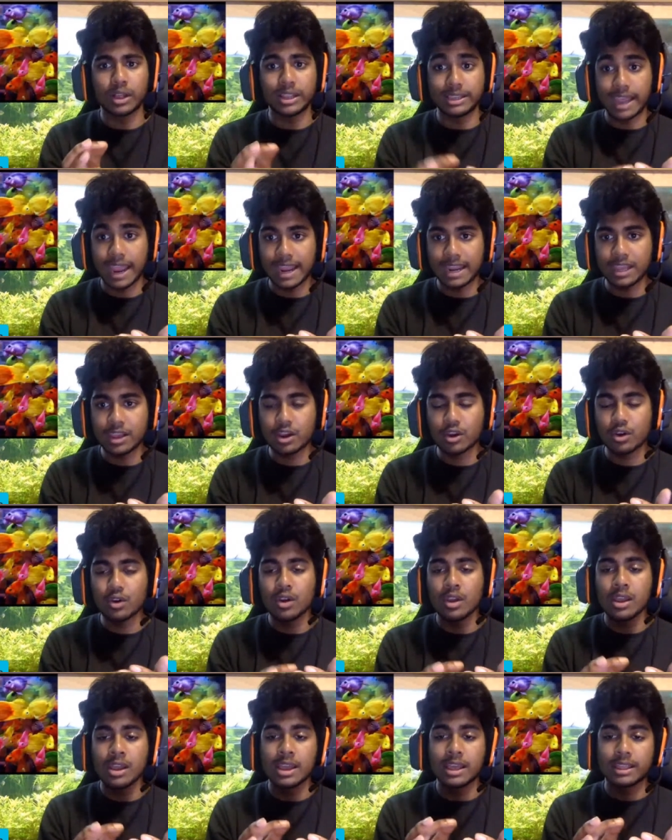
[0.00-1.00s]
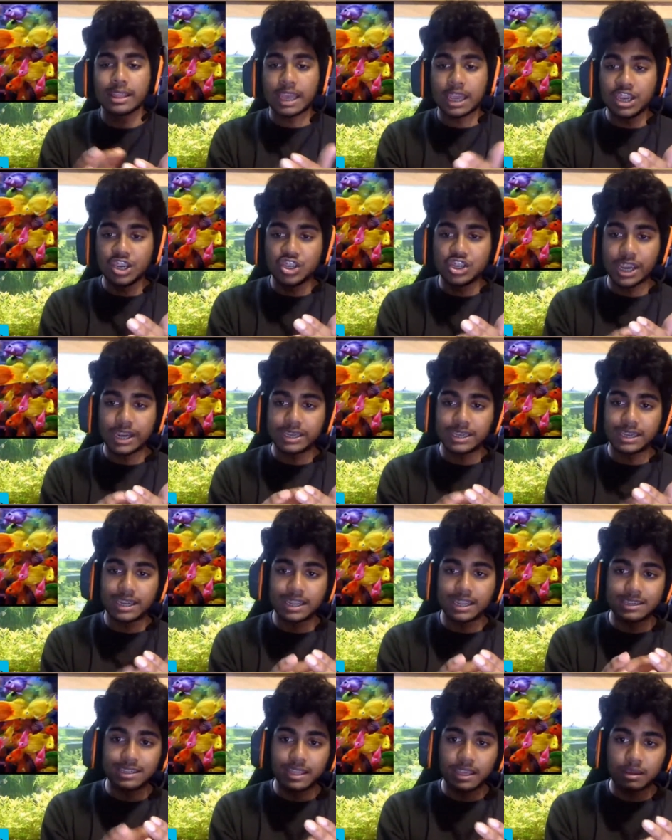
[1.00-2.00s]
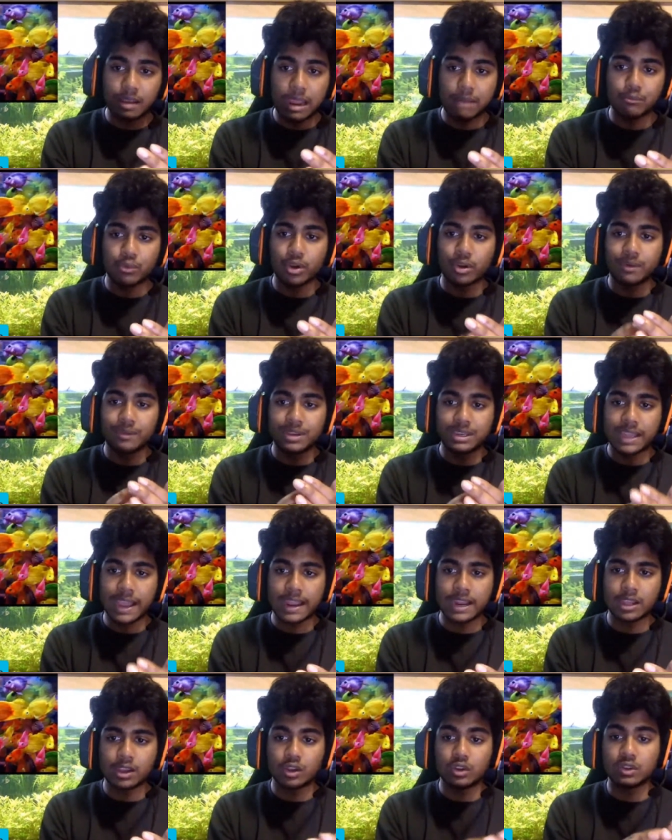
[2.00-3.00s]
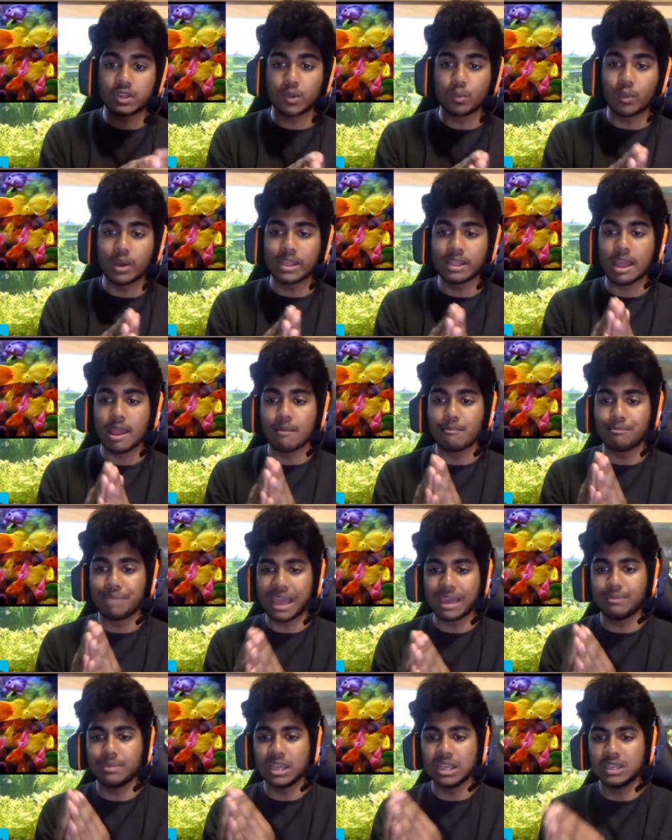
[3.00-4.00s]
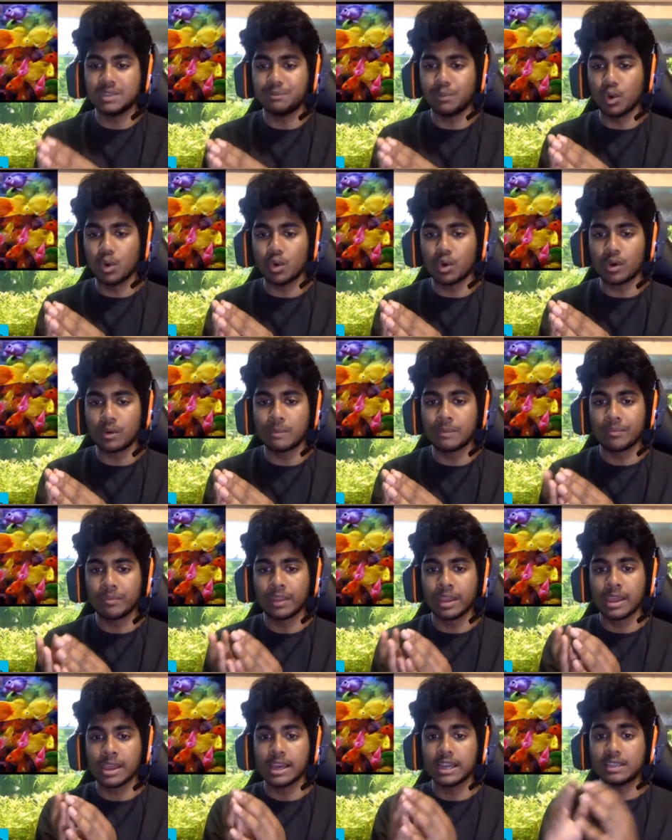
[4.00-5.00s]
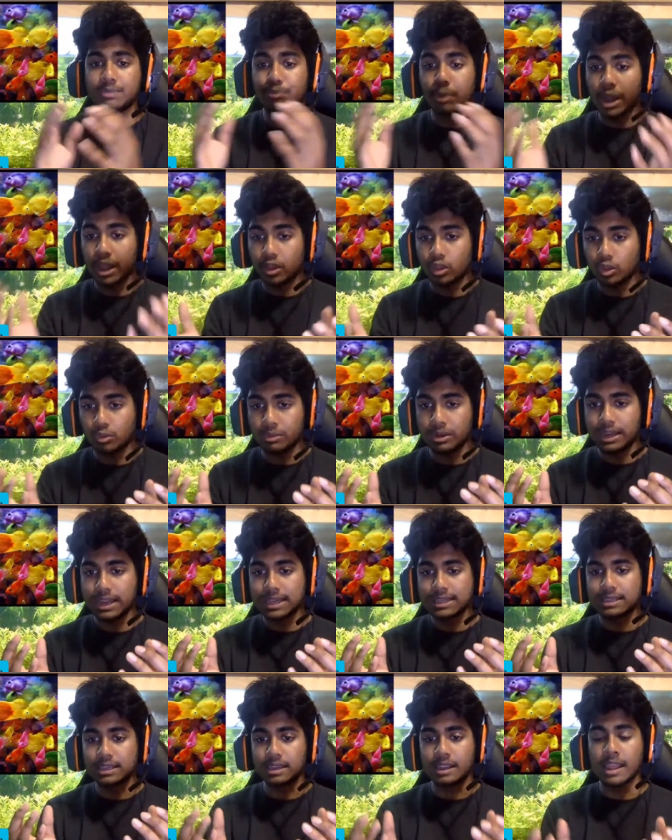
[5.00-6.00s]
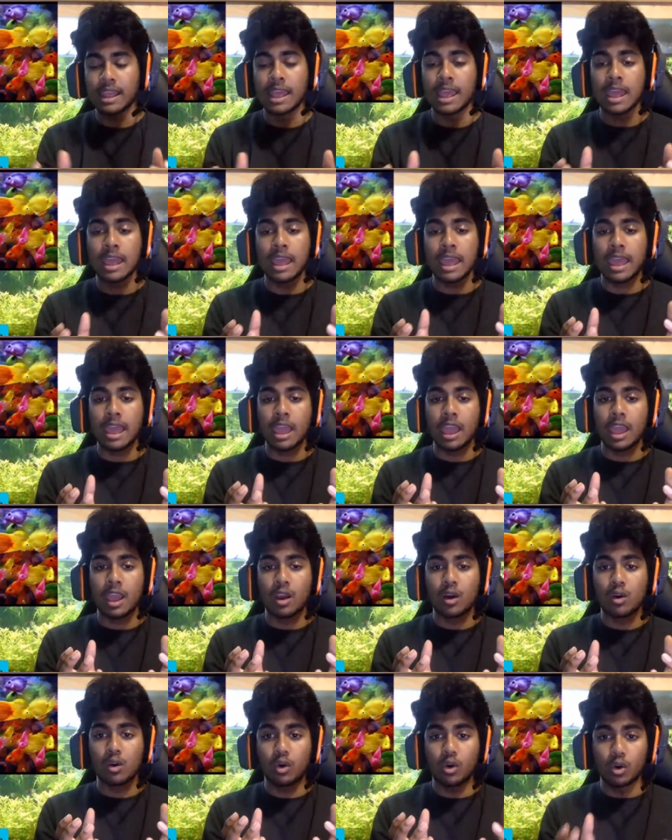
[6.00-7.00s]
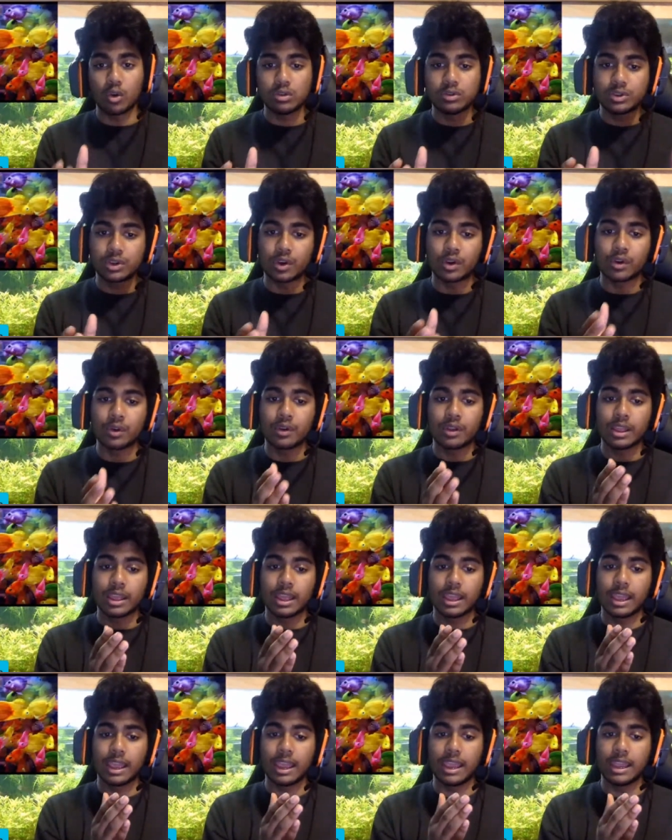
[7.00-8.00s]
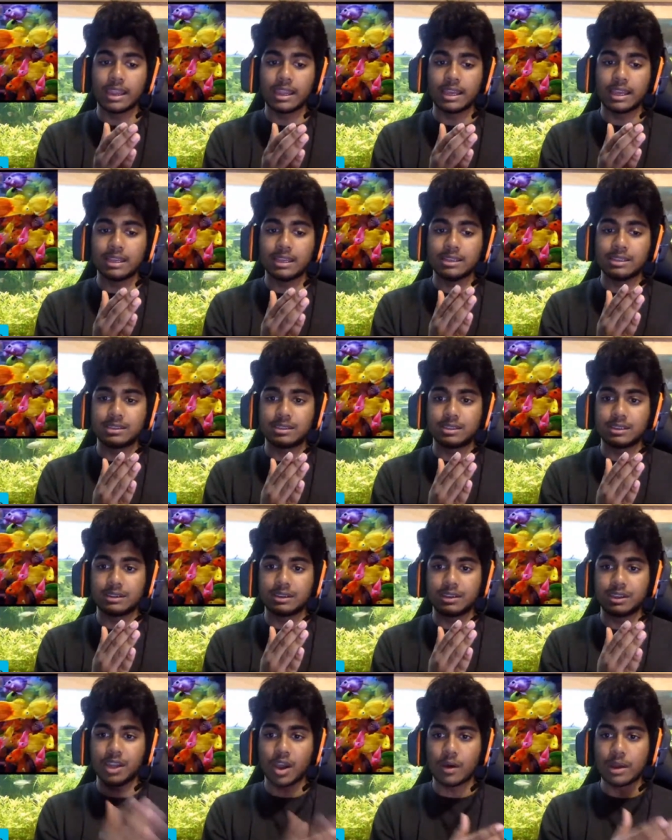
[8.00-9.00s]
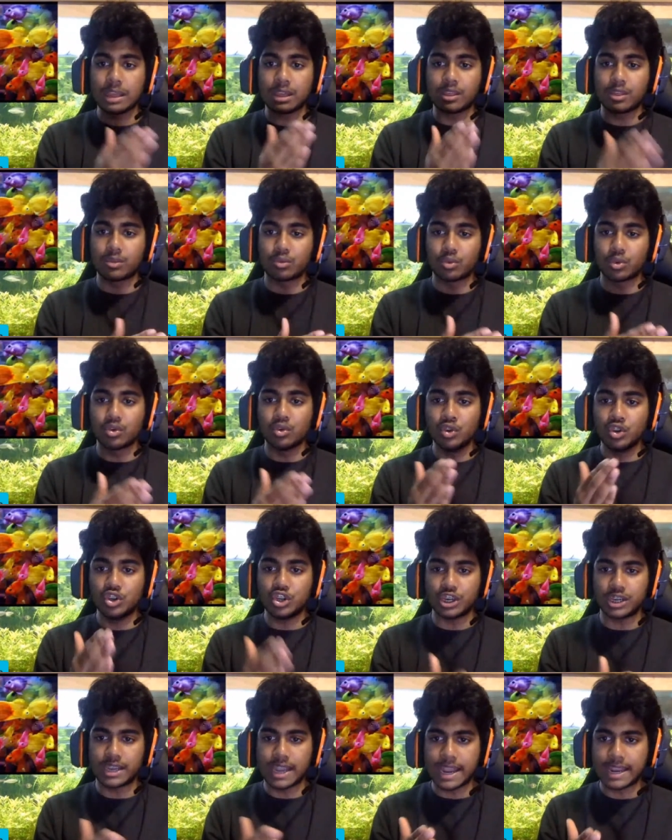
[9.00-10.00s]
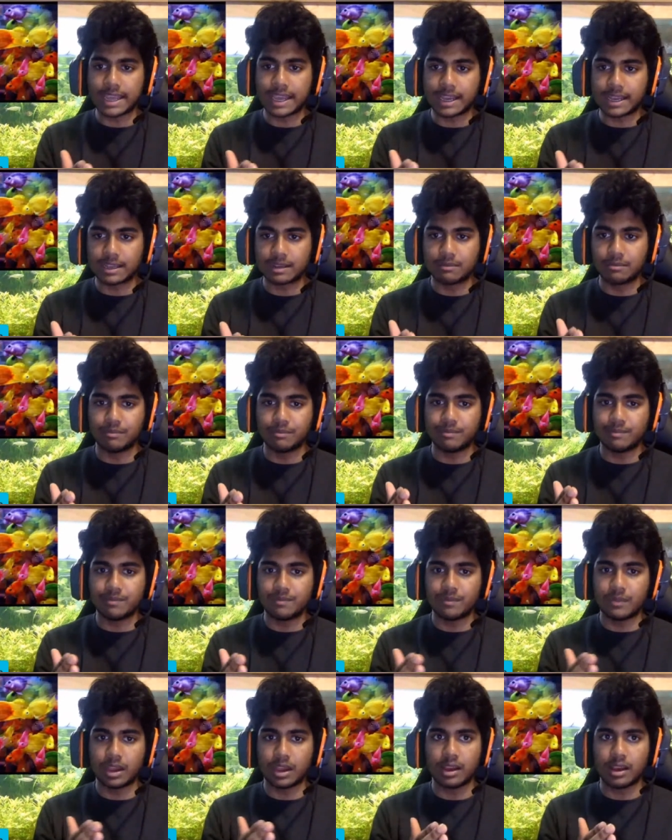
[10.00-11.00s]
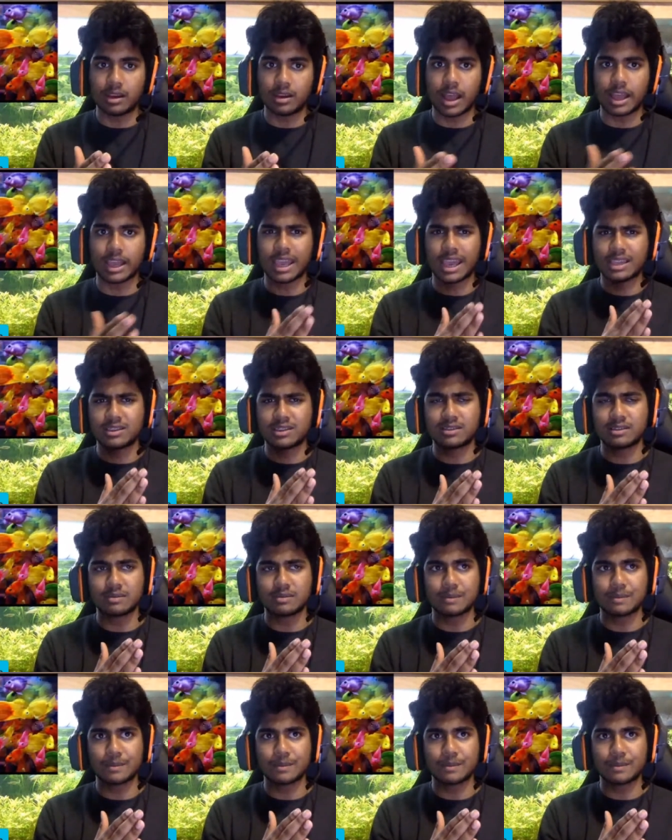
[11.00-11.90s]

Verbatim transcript: a danio. They inject it into the embryo of a danio. So when that baby is born, it's bioluminescent. Also, it is going through genetic, uh, I guess,